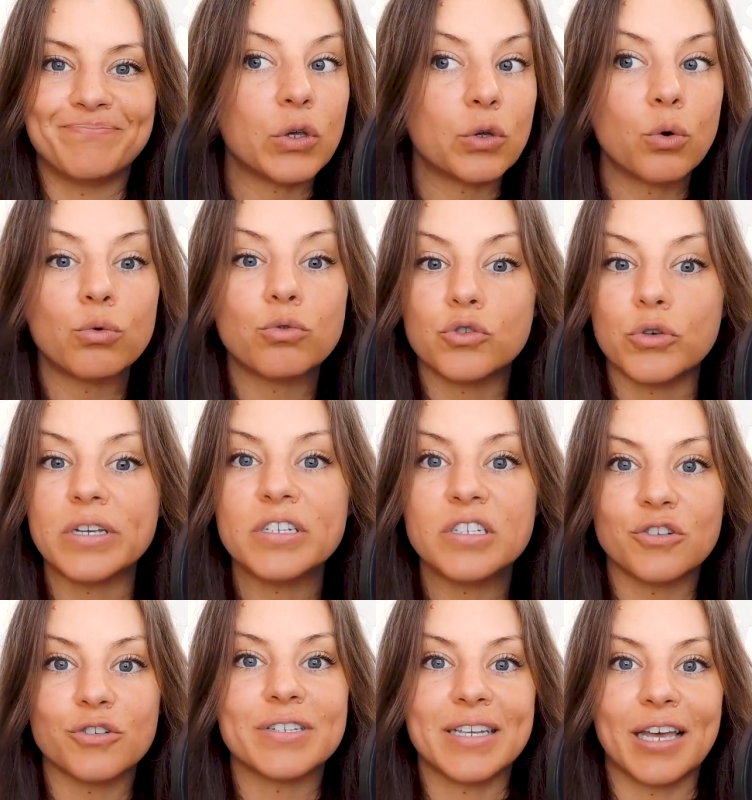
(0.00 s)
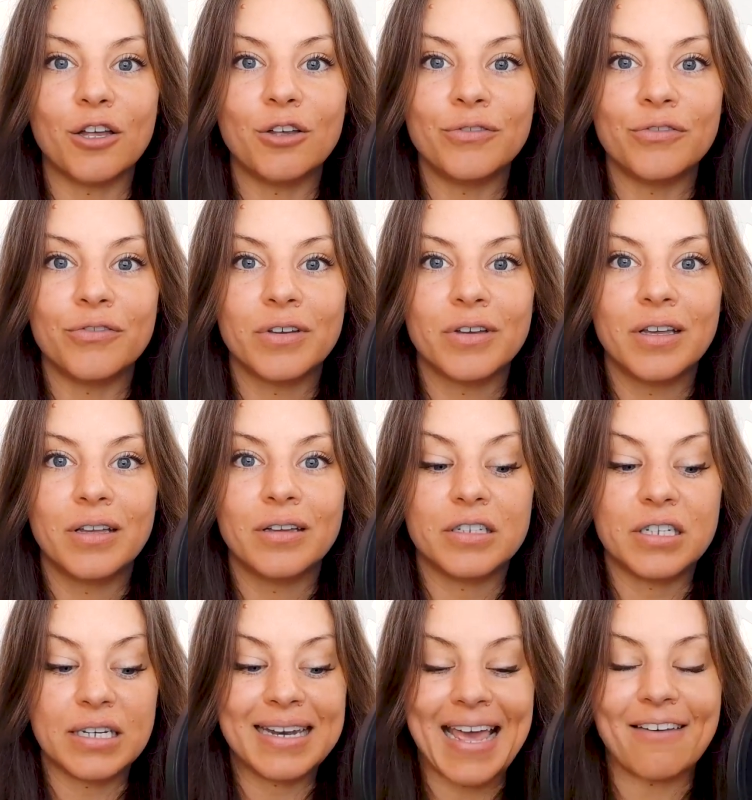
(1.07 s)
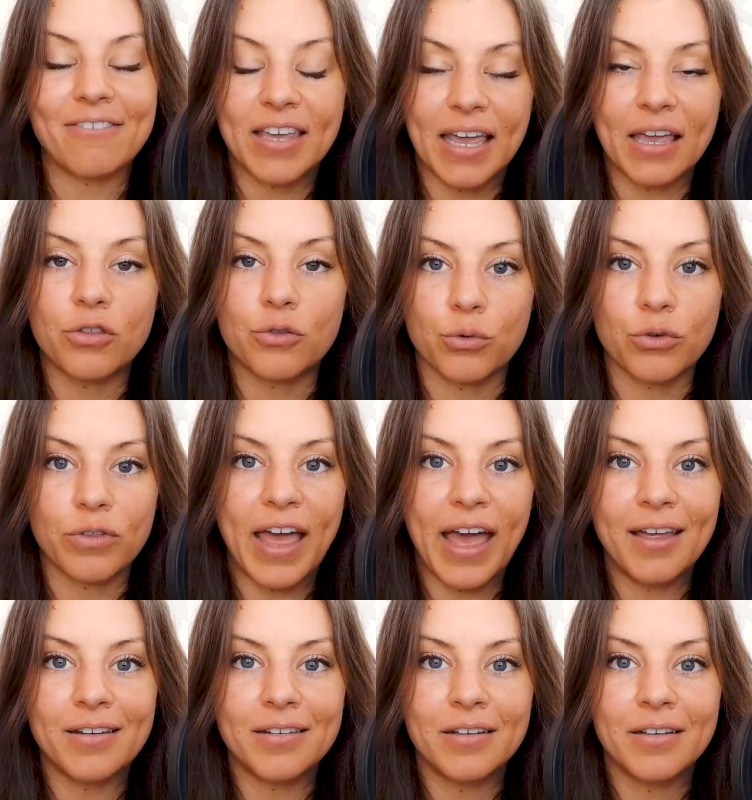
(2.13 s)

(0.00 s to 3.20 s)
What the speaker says: If you don't trust yourself to navigate through that,